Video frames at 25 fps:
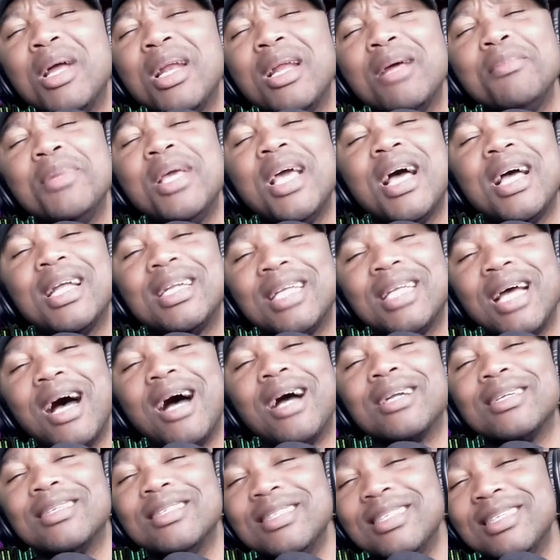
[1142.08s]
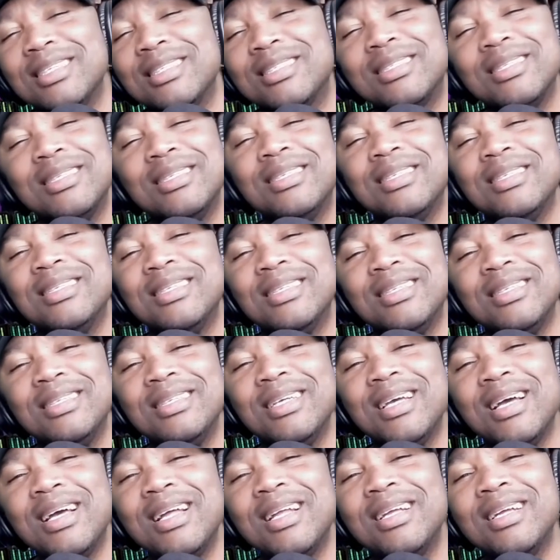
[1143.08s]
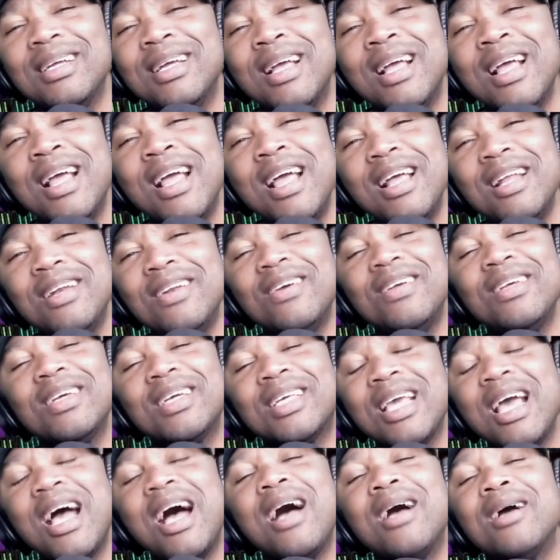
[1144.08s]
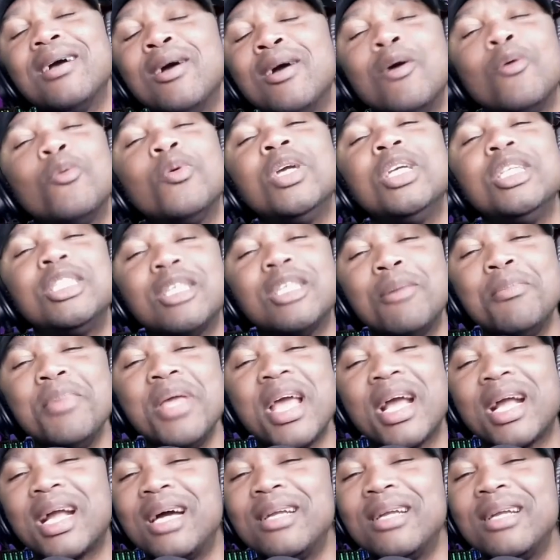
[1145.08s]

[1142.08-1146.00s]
her. No, man, I never see her.